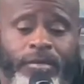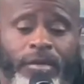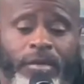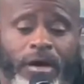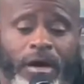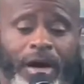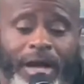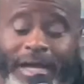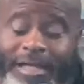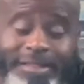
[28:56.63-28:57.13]

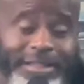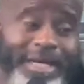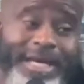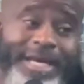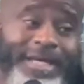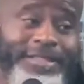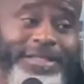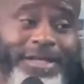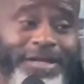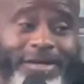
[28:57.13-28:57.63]
It's
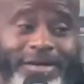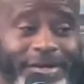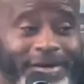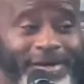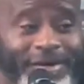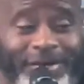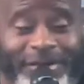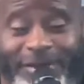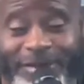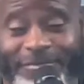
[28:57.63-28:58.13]
easy,
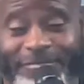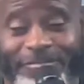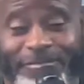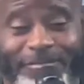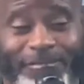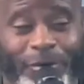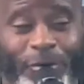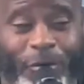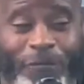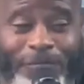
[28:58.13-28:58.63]

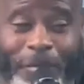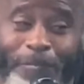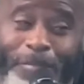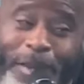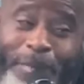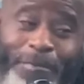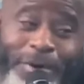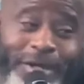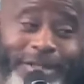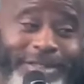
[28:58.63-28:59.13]
you know, for
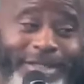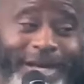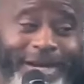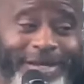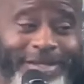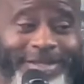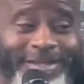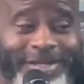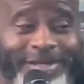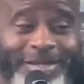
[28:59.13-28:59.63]
people to tell
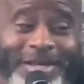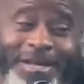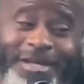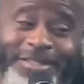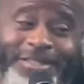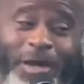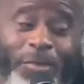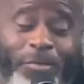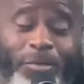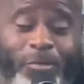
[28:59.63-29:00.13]
us the things
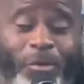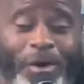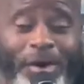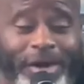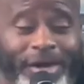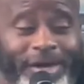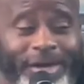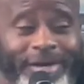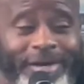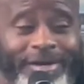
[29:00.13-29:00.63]
that we want to
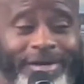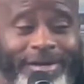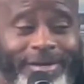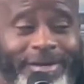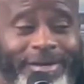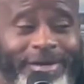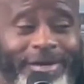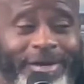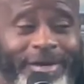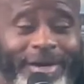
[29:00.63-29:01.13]
hear.
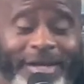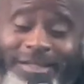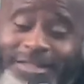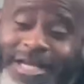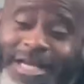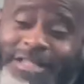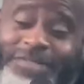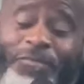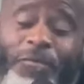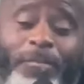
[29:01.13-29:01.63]
It's
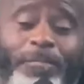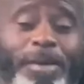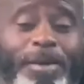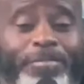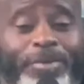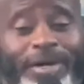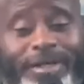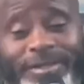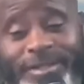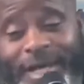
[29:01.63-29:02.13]
easy for
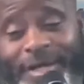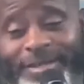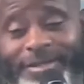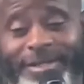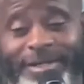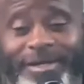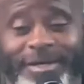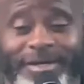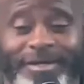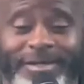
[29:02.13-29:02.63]
people to tell us
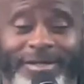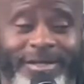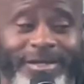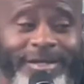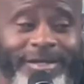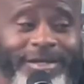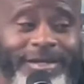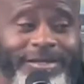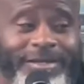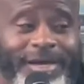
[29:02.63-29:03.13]
the good
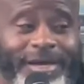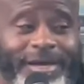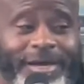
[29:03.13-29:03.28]
things.